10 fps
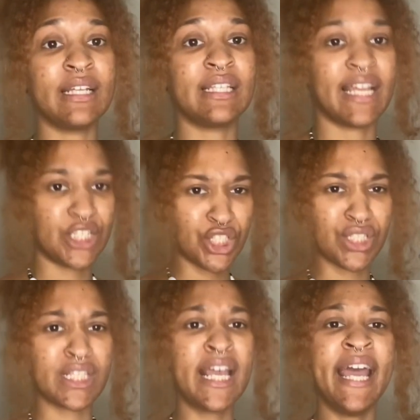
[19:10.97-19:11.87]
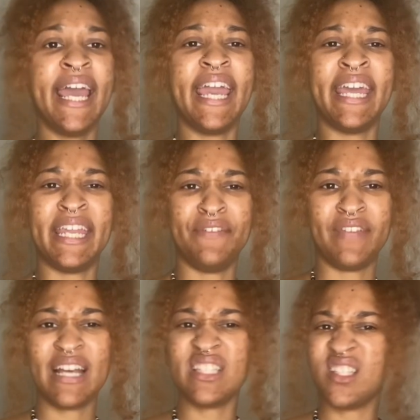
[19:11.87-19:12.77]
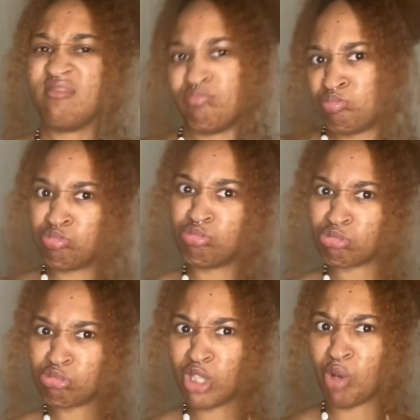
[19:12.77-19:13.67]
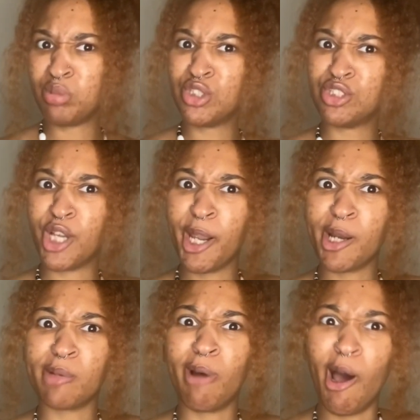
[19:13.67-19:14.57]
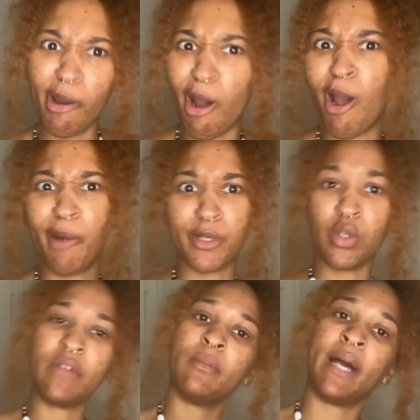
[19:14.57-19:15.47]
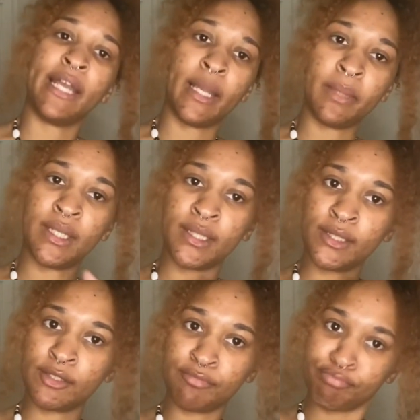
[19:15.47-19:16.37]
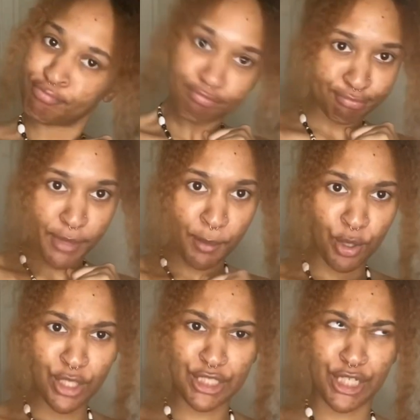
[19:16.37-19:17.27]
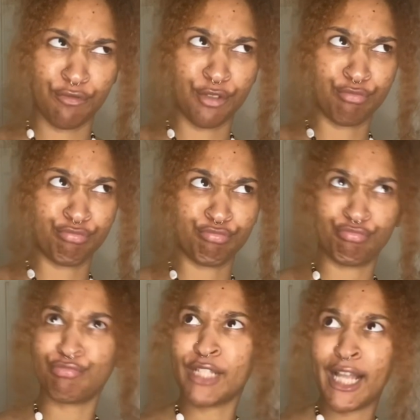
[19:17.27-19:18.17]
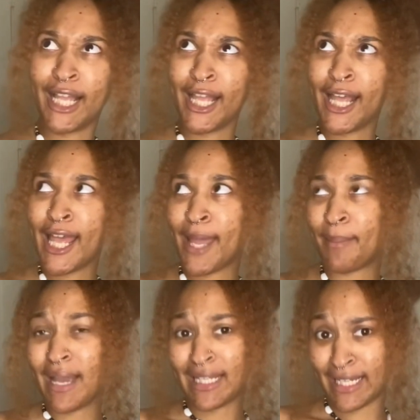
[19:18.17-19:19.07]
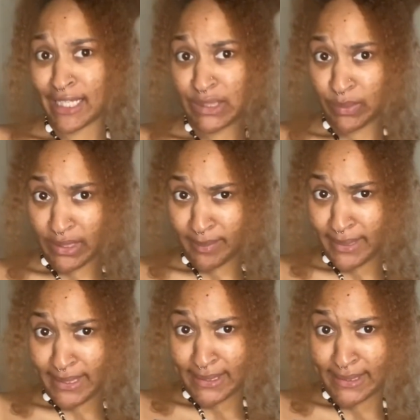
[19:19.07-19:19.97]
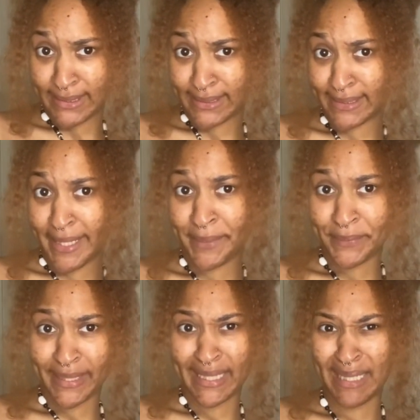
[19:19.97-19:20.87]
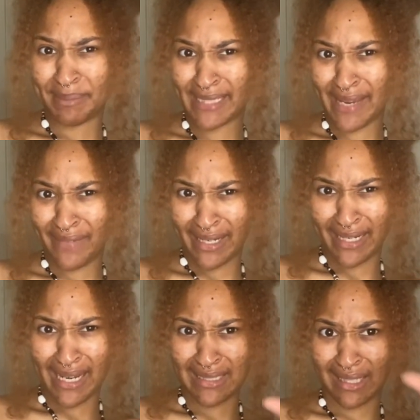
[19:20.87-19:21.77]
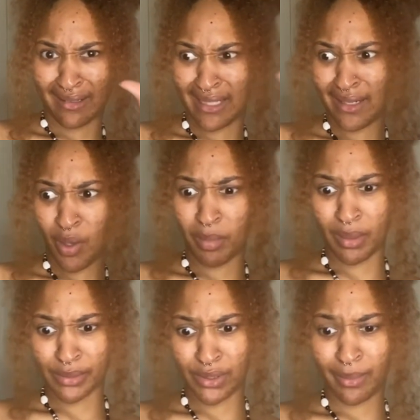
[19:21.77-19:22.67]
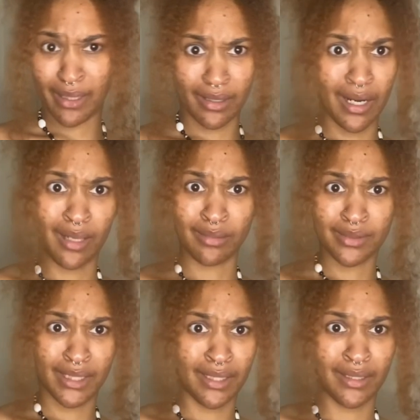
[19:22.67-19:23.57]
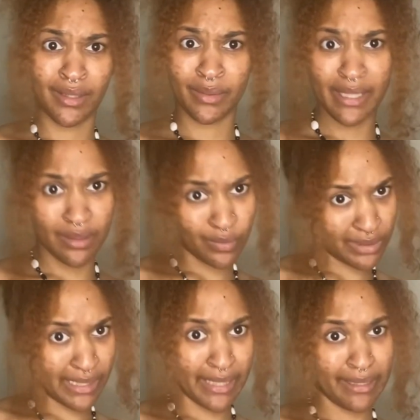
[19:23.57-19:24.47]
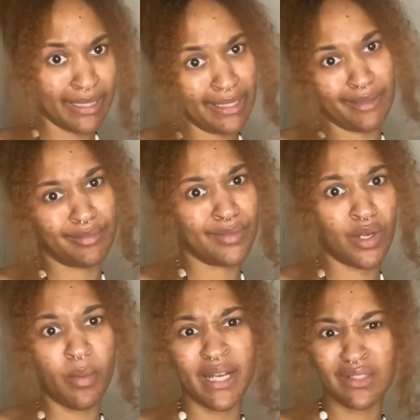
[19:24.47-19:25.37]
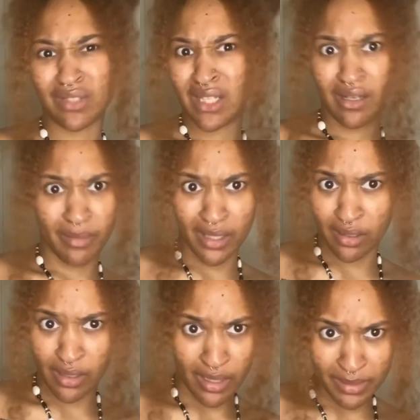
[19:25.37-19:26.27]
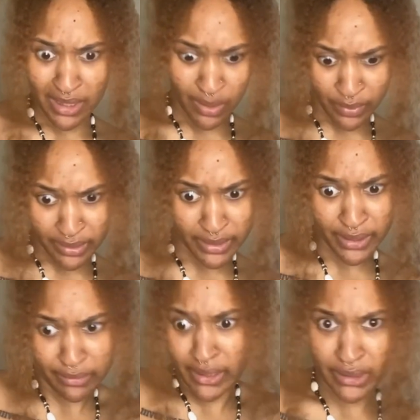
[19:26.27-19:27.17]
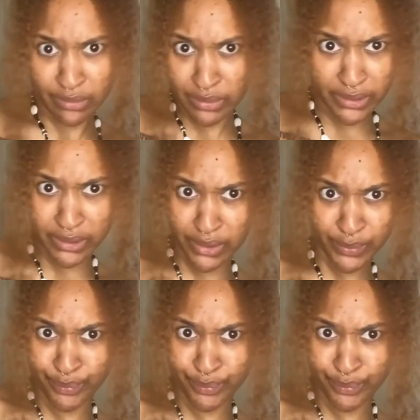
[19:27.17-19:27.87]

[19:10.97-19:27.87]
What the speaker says: Like shirts. And if y'all see little pieces of hair on my other arm, don't even mind that because I'm going to shave them probably next week because I don't want to keep shaving and then I start to get little bumps on my underarms. And no, I don't want that. And nobody's going to see under my underarms anyway until next week. So